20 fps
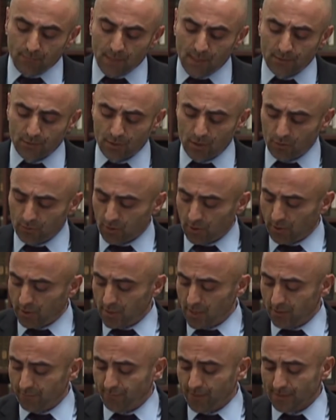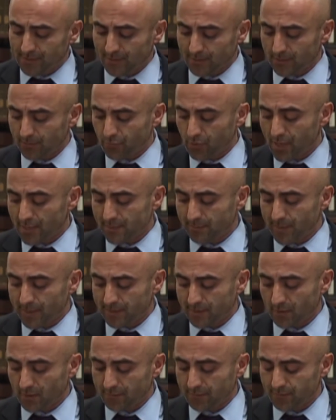As you know, Turkey now faces the
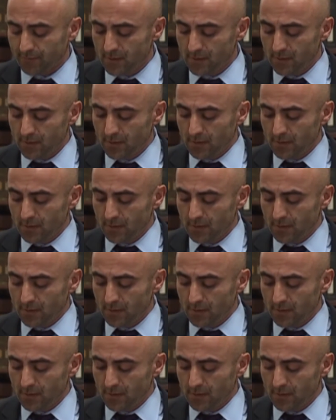prospects of